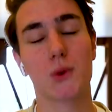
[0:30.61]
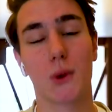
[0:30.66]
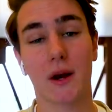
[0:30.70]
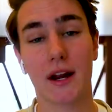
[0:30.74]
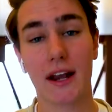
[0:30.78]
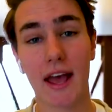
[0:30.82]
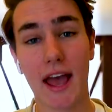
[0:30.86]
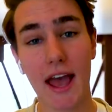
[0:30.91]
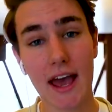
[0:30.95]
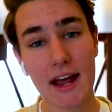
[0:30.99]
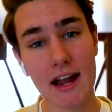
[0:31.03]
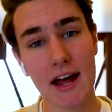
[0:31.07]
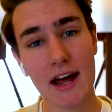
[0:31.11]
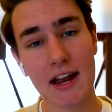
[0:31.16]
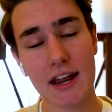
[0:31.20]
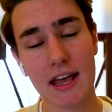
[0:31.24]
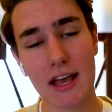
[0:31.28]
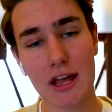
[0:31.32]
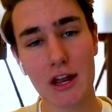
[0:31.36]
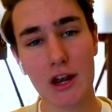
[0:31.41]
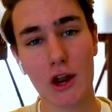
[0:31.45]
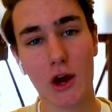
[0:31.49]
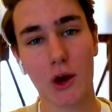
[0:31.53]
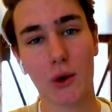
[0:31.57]
So we're gonna head on
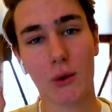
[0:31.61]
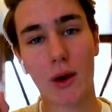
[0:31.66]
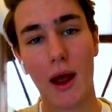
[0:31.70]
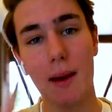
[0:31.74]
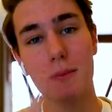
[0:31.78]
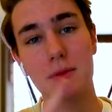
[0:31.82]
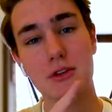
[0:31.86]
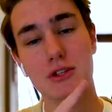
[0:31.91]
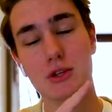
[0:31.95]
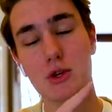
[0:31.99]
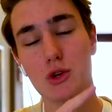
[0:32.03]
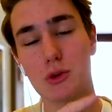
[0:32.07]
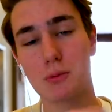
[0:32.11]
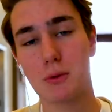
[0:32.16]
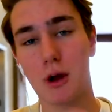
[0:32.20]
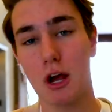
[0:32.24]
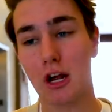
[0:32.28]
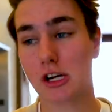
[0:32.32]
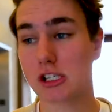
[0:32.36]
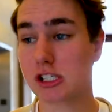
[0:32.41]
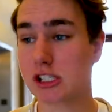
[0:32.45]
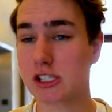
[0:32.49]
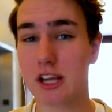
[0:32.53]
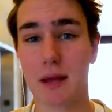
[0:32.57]
in, grab the
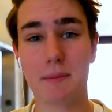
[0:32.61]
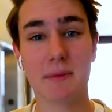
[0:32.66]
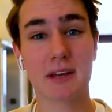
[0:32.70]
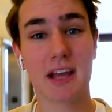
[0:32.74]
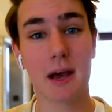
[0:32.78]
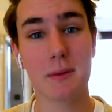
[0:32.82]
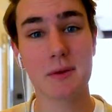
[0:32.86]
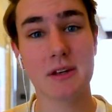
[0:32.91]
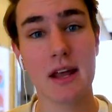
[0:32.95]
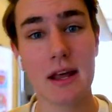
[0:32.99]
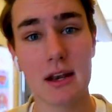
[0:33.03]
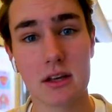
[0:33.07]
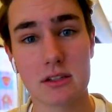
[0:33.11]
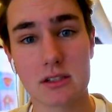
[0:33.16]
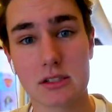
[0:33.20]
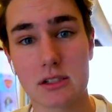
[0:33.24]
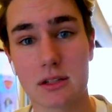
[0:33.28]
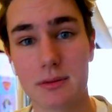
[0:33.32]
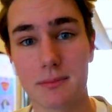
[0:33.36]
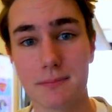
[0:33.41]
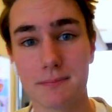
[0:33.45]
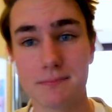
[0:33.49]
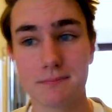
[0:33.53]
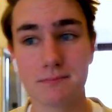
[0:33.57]
toothbrush, and become a dentist.